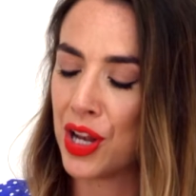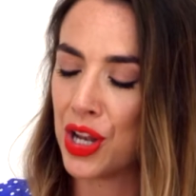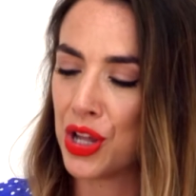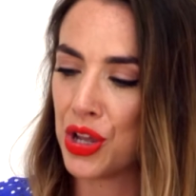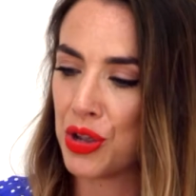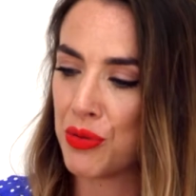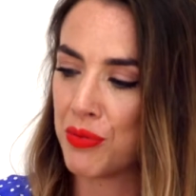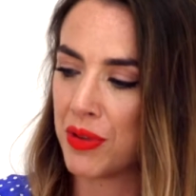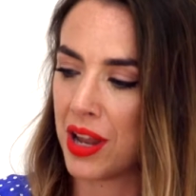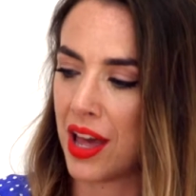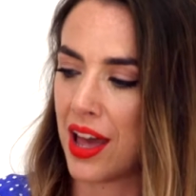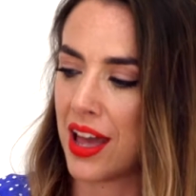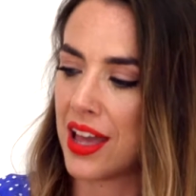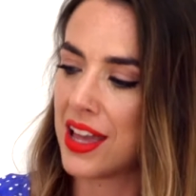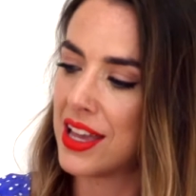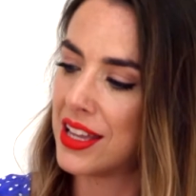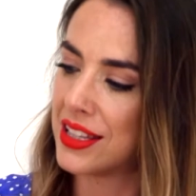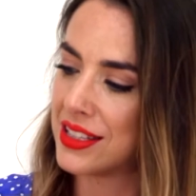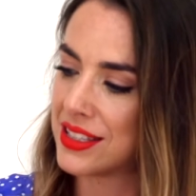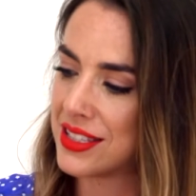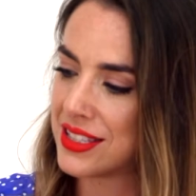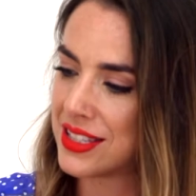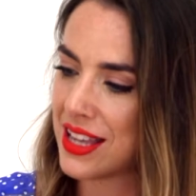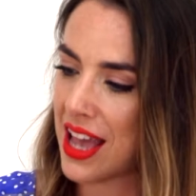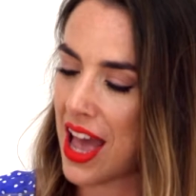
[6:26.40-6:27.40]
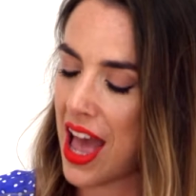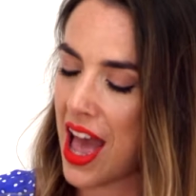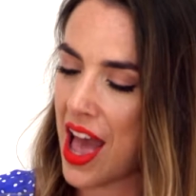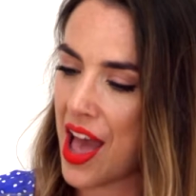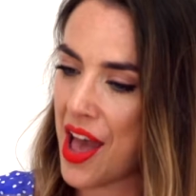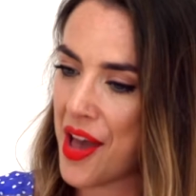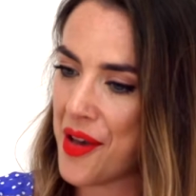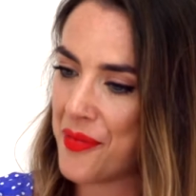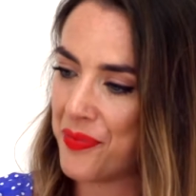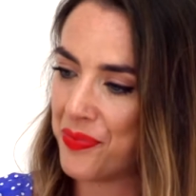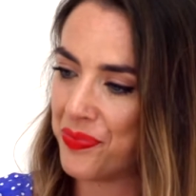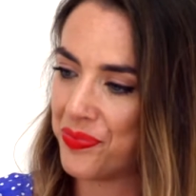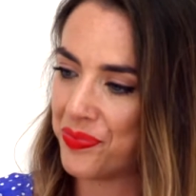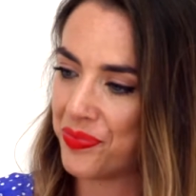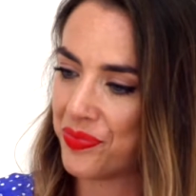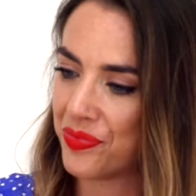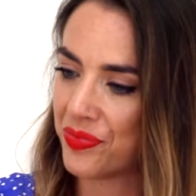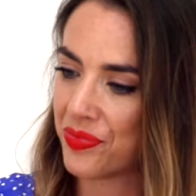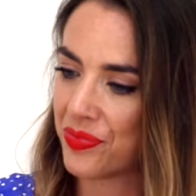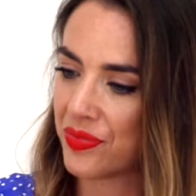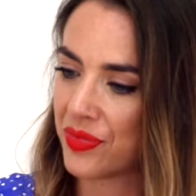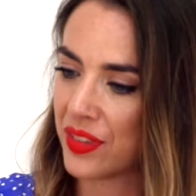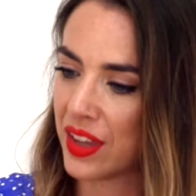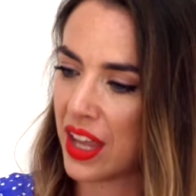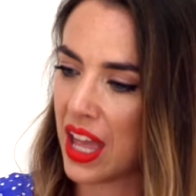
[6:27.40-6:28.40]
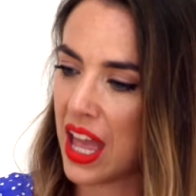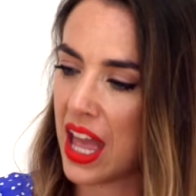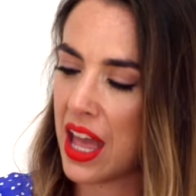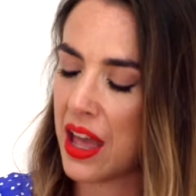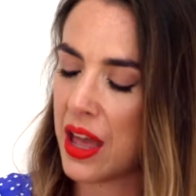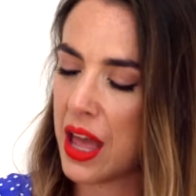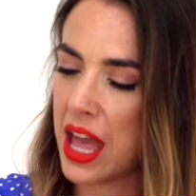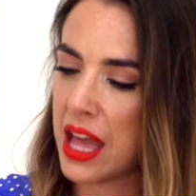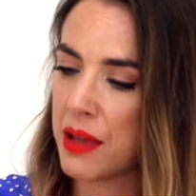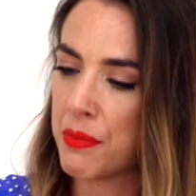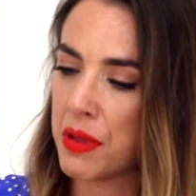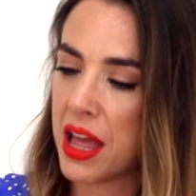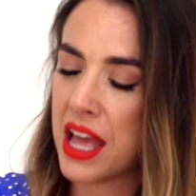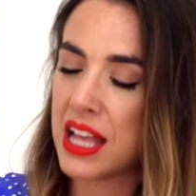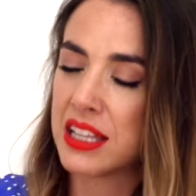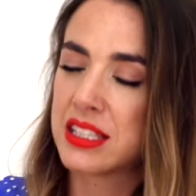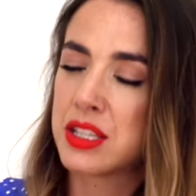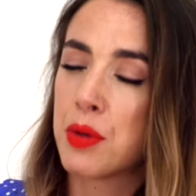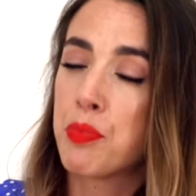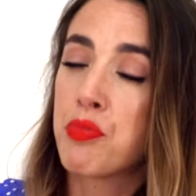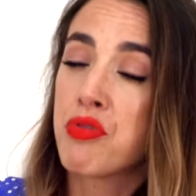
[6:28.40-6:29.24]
Illuminate, it's